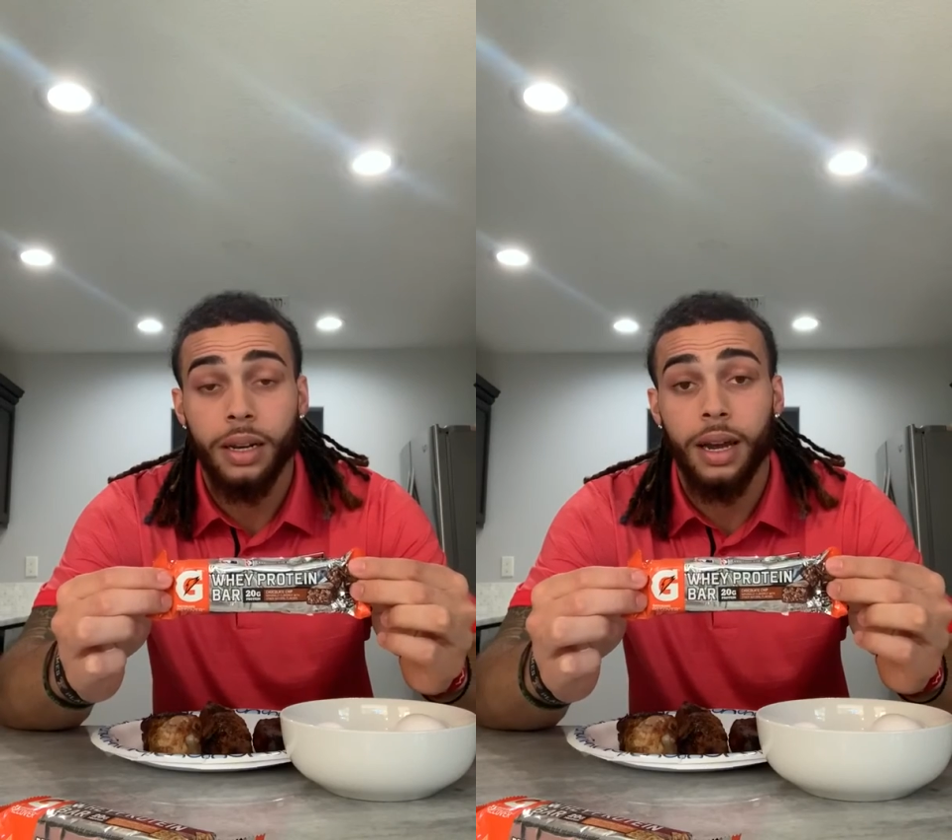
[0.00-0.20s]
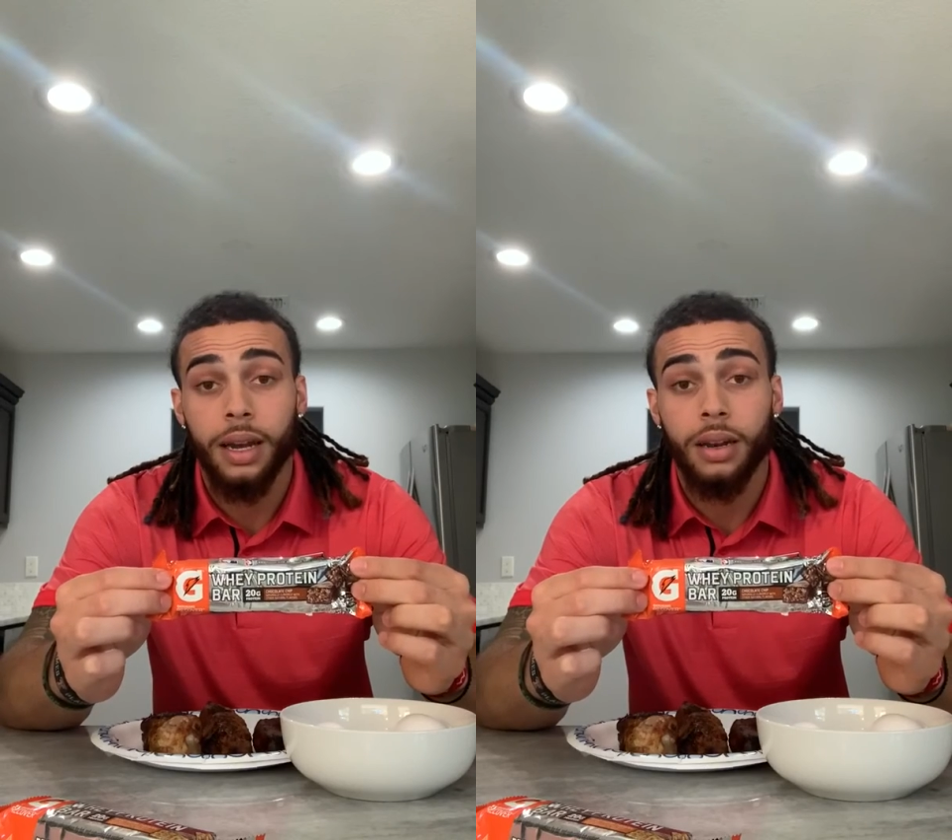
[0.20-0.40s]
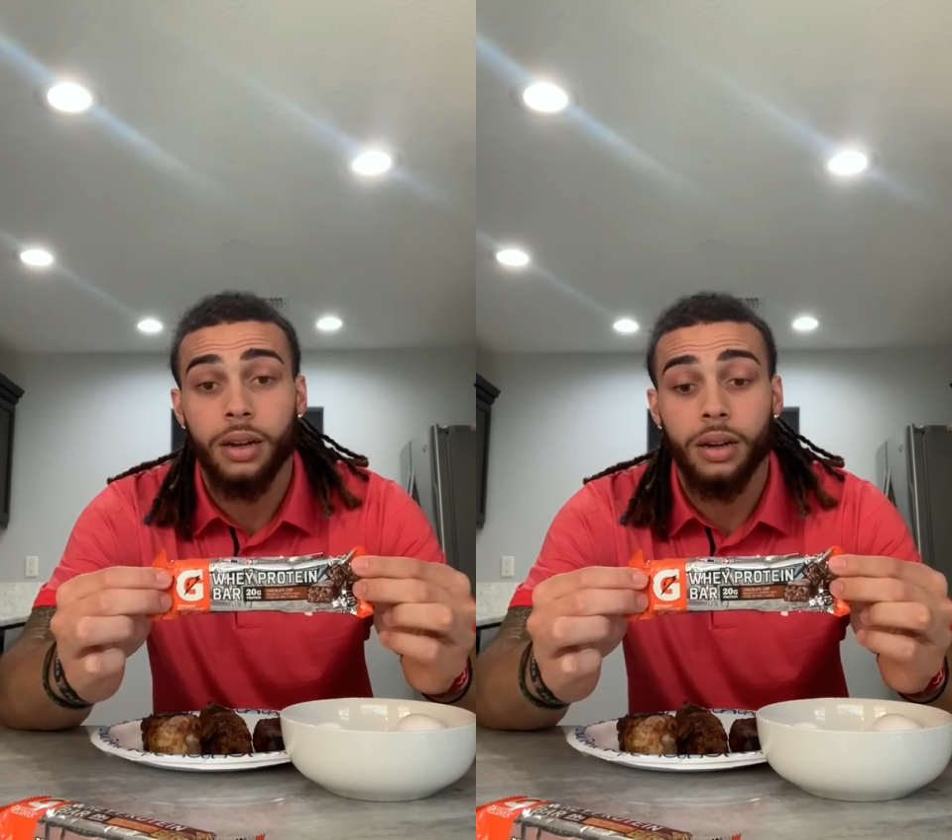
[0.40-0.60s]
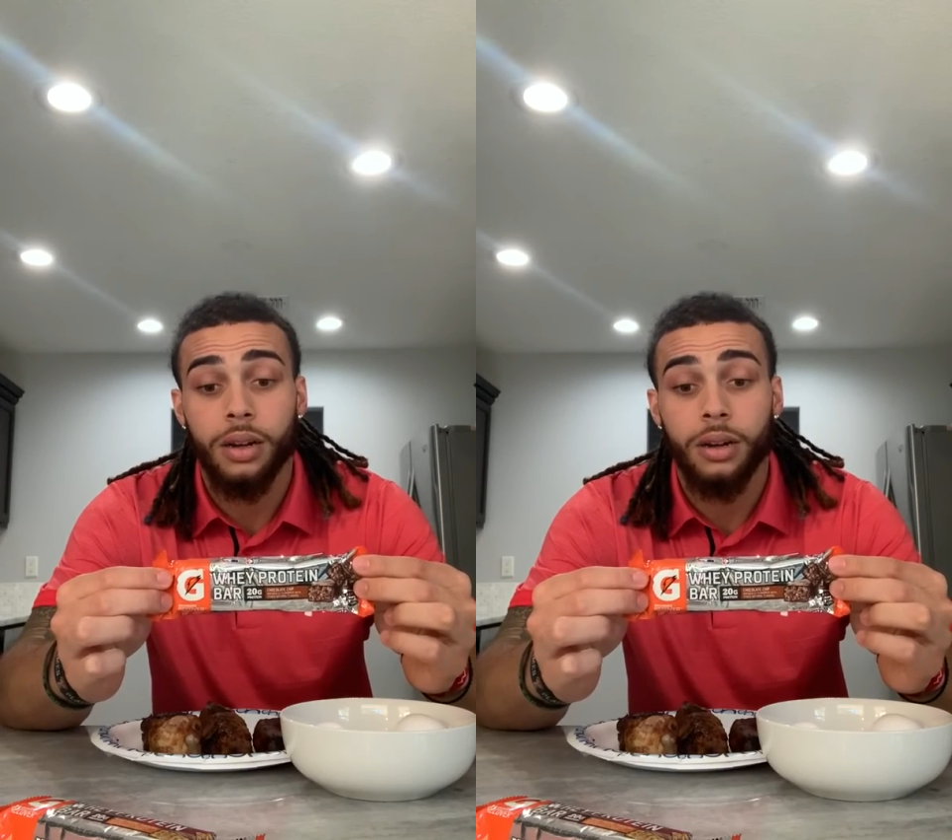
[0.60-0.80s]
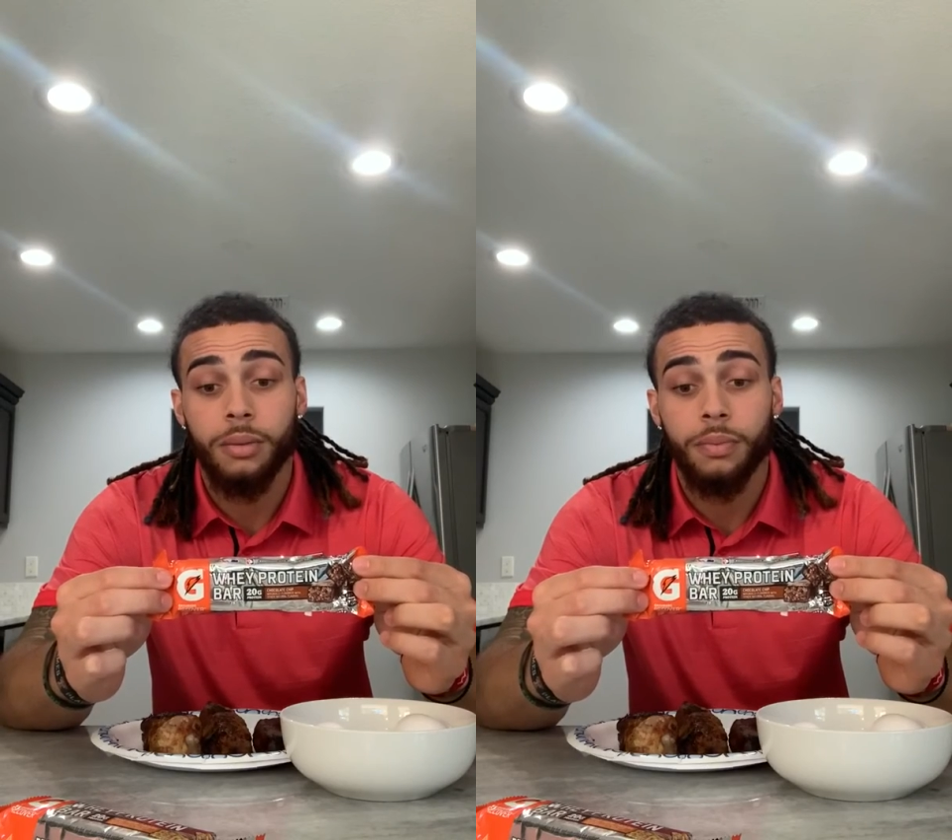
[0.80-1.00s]
not
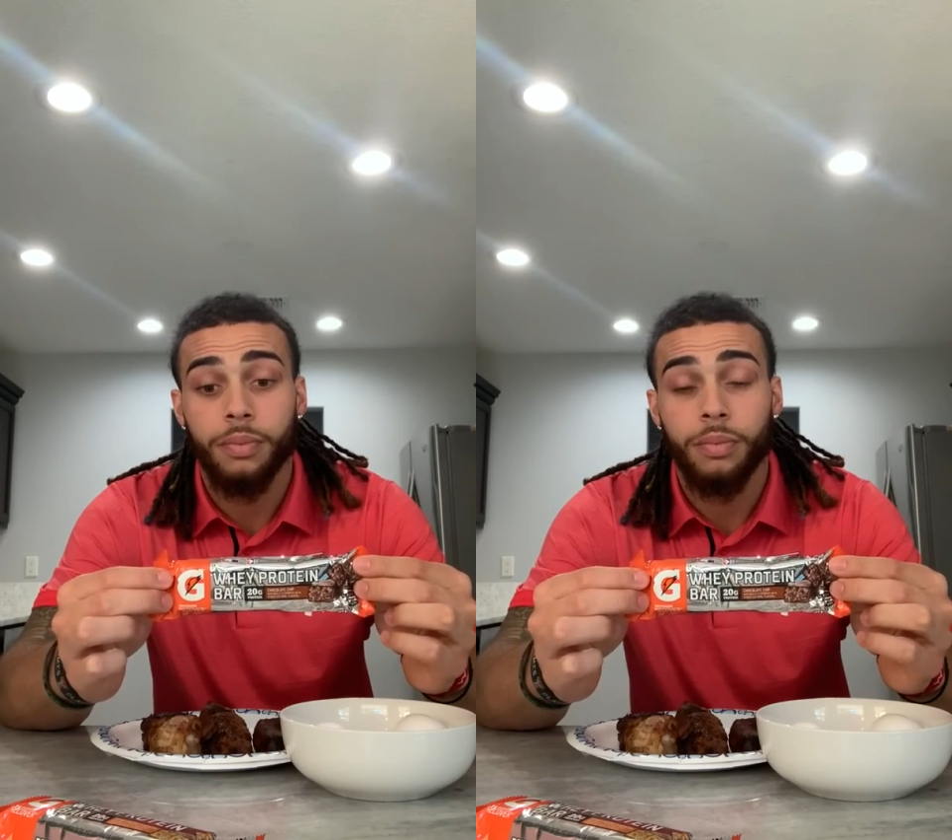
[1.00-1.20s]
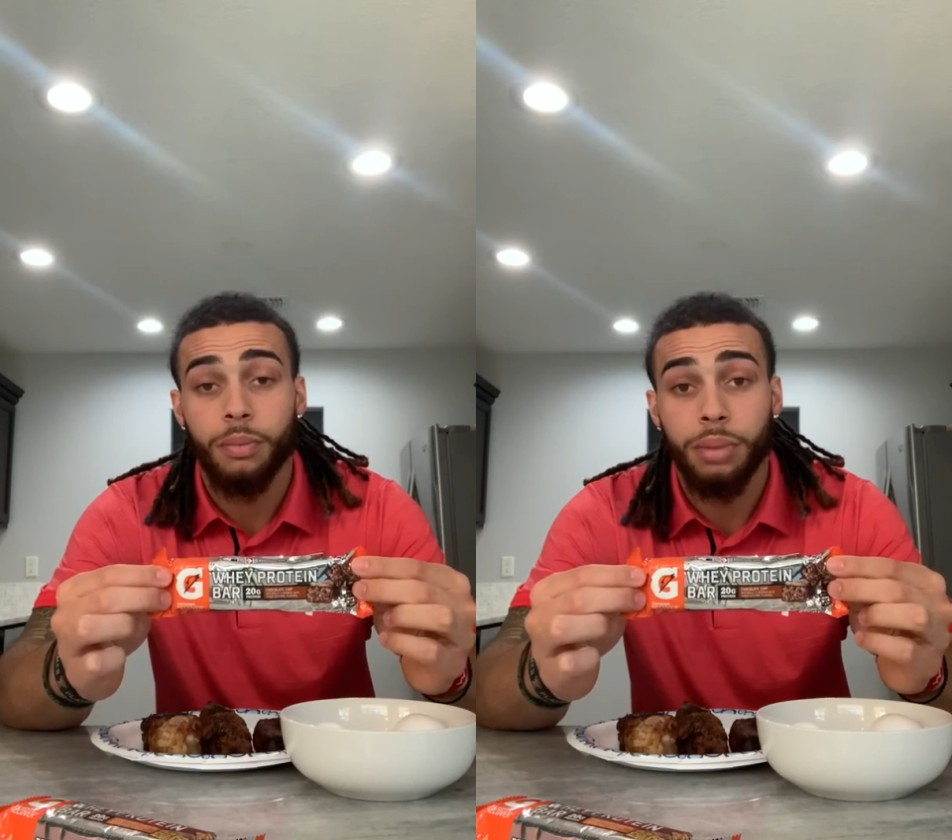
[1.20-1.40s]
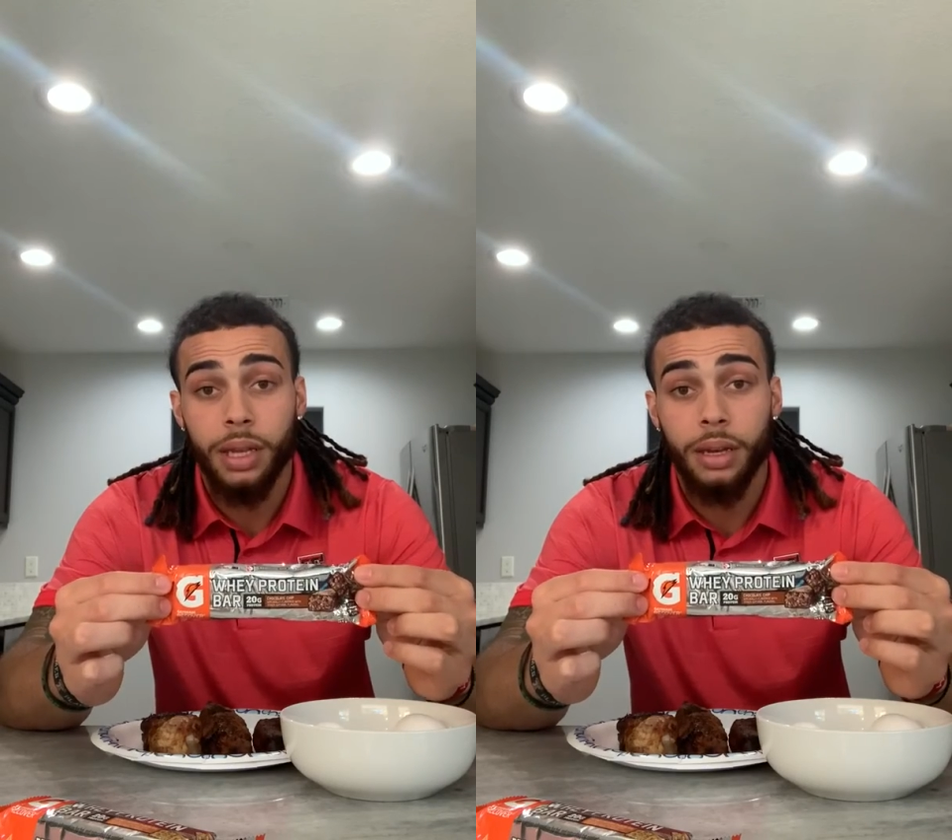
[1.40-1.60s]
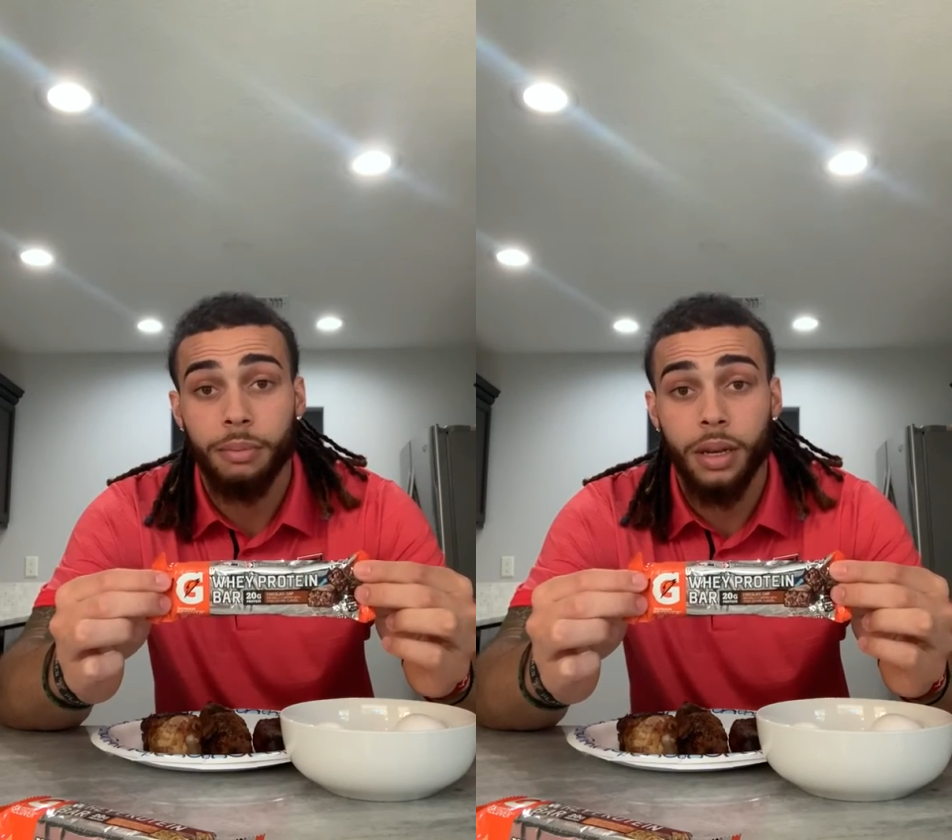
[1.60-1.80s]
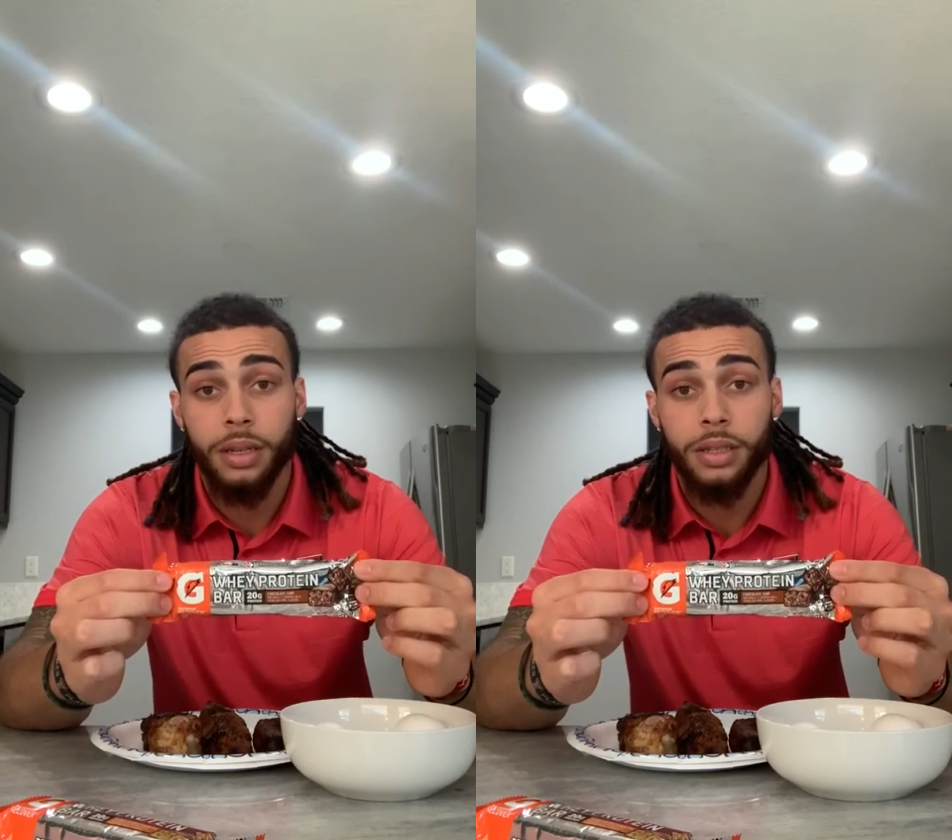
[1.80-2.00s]
um,
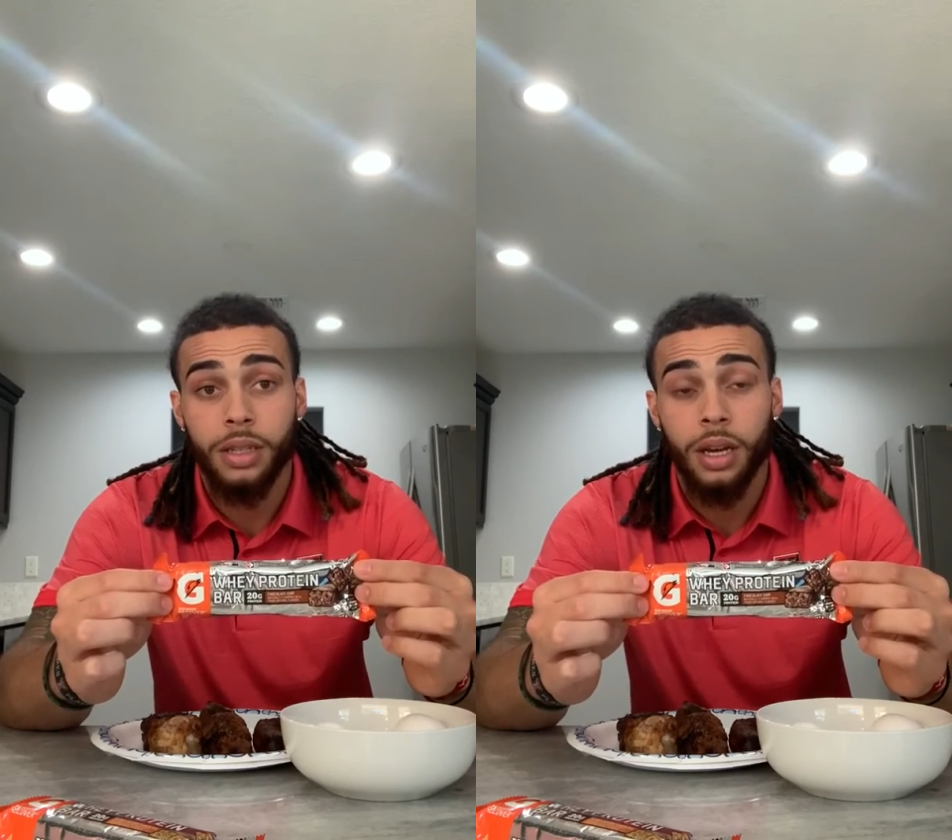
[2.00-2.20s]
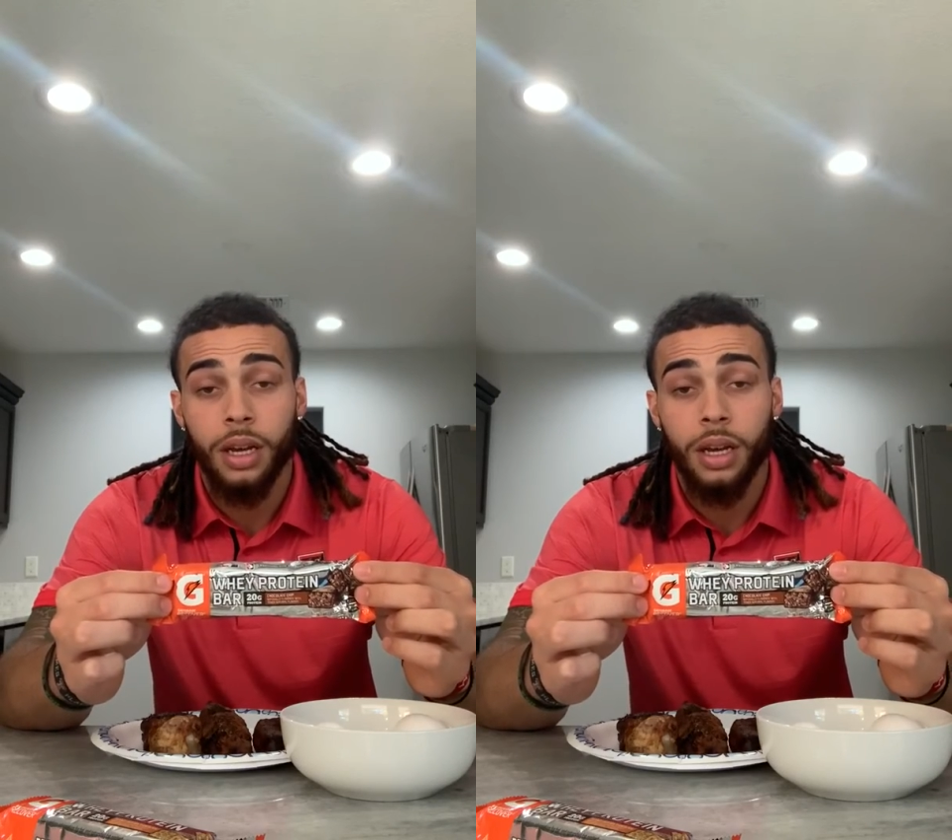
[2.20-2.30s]
plant-based.